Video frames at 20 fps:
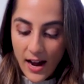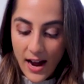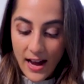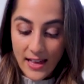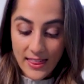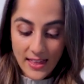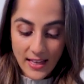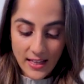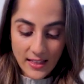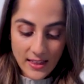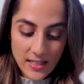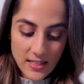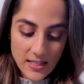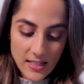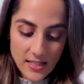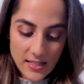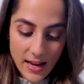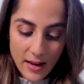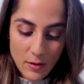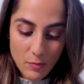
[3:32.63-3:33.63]
I think this
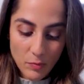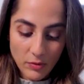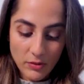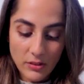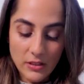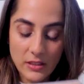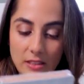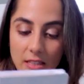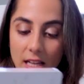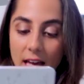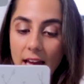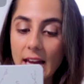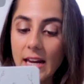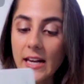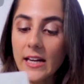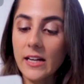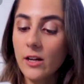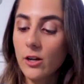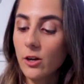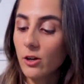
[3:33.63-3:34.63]
is a
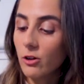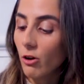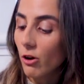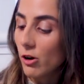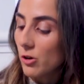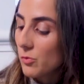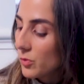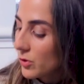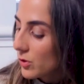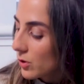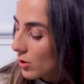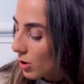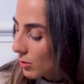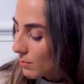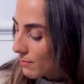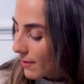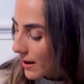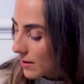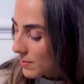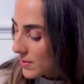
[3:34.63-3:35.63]
plain notebook or
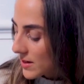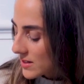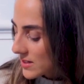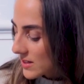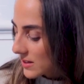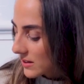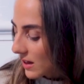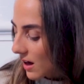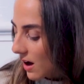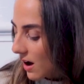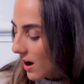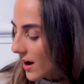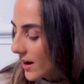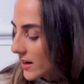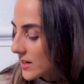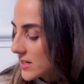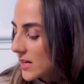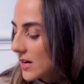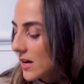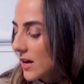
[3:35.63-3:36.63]
maybe it's
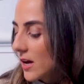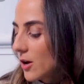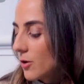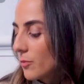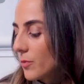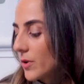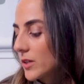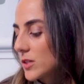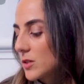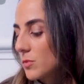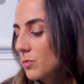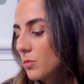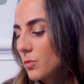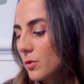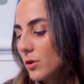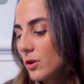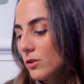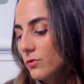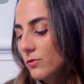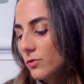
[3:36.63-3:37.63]
lined, but it's
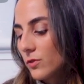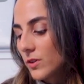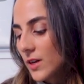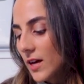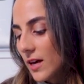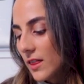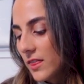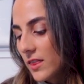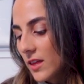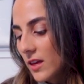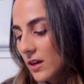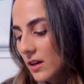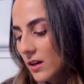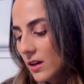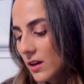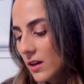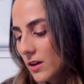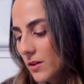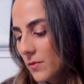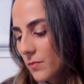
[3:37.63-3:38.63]
beautiful. And I think
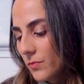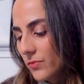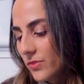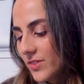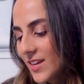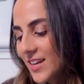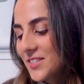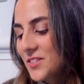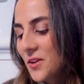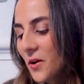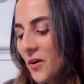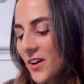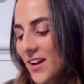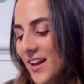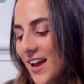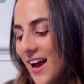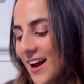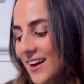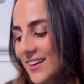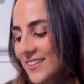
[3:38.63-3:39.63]
they're
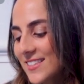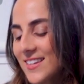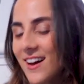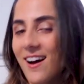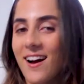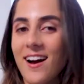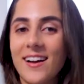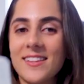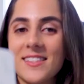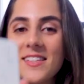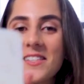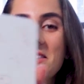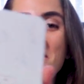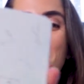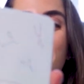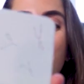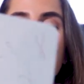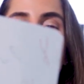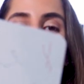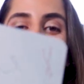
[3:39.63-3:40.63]
zodiac signs. It's a
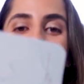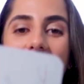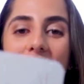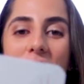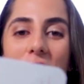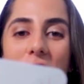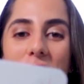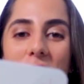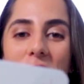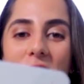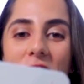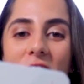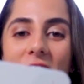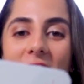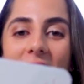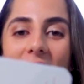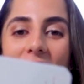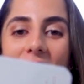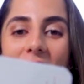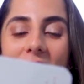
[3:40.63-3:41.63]
zodiac notebook.
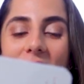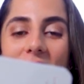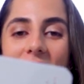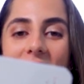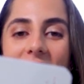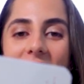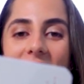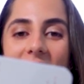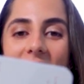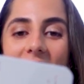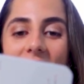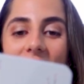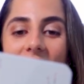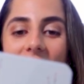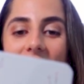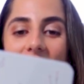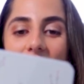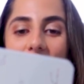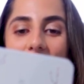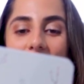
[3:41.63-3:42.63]
I don't know if you can see if
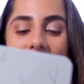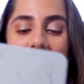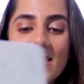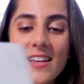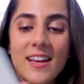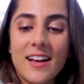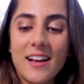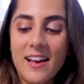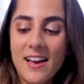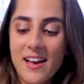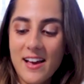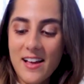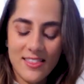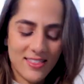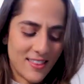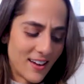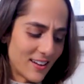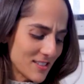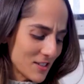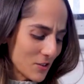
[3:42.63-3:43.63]
that's focusing.
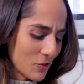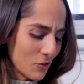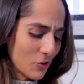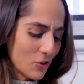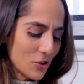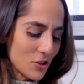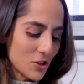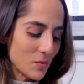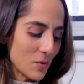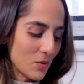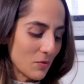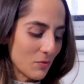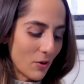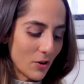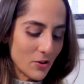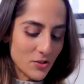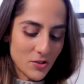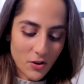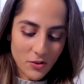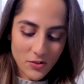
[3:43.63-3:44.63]
That's gorgeous with
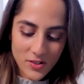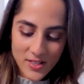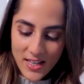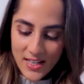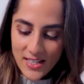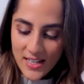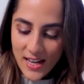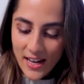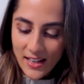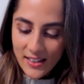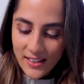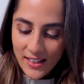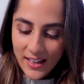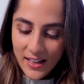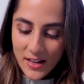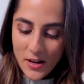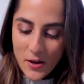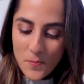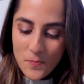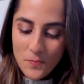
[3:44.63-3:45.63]
rose gold
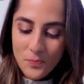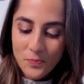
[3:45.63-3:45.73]
detailing.